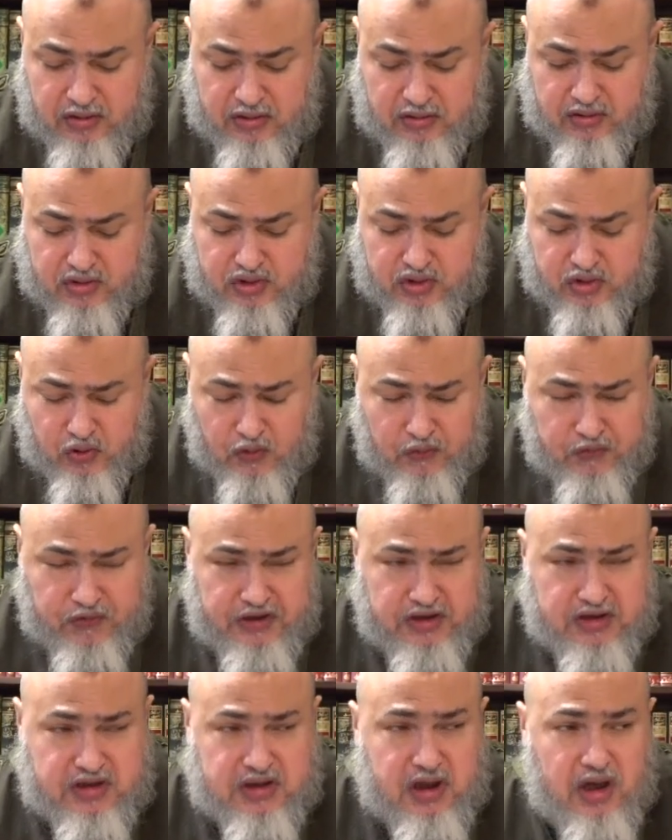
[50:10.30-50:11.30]

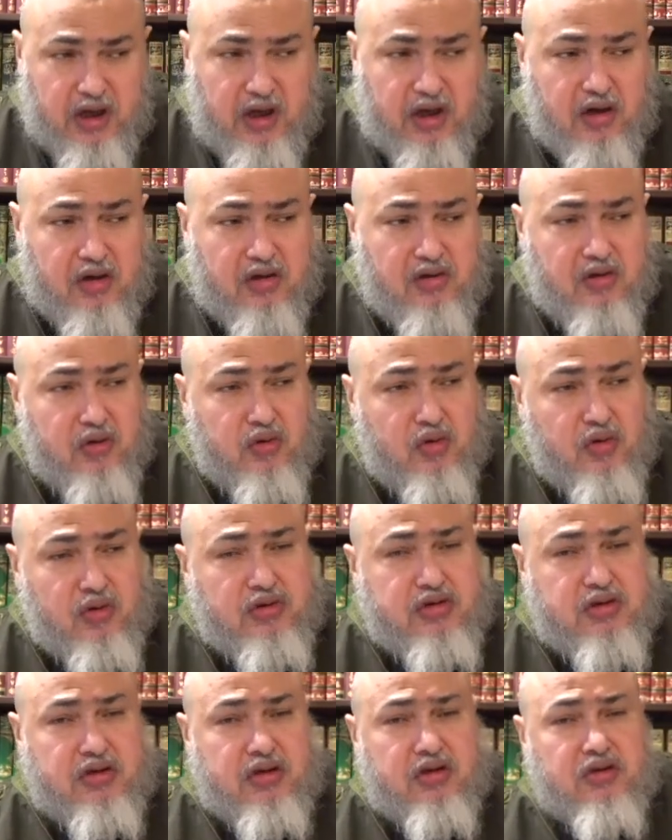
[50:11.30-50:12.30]
Sufis that are
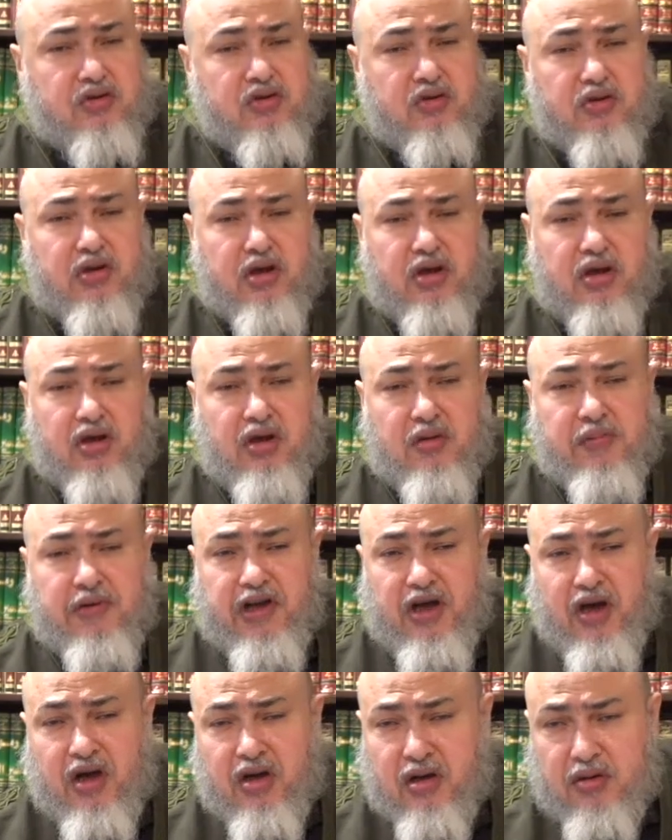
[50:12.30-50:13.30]
closer to the Ibn
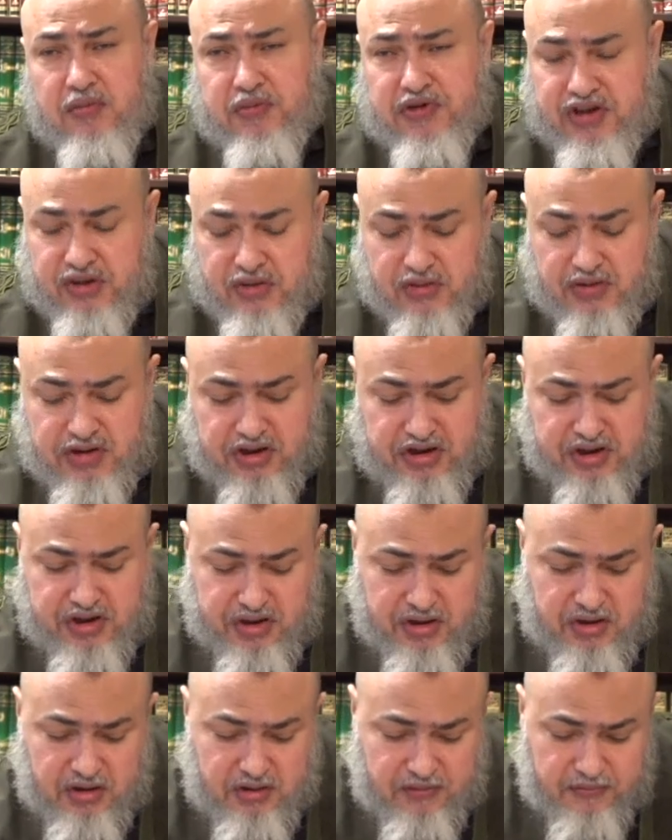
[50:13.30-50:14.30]
Arabi
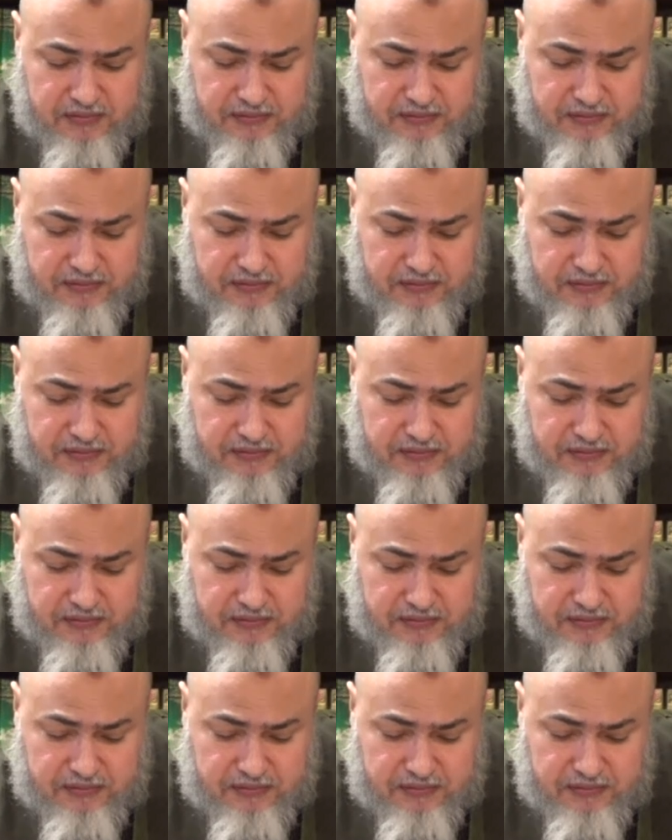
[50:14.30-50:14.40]
tradition